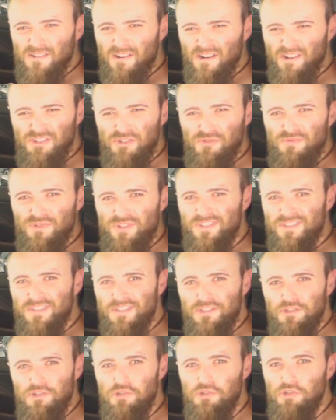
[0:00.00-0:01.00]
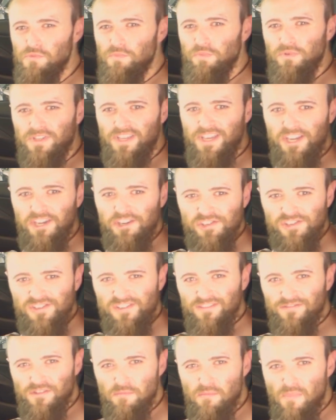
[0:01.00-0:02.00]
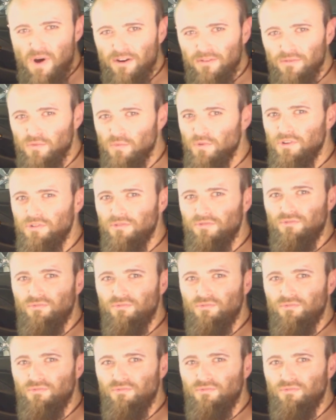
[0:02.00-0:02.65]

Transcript: Are you just a duplication of the modeled world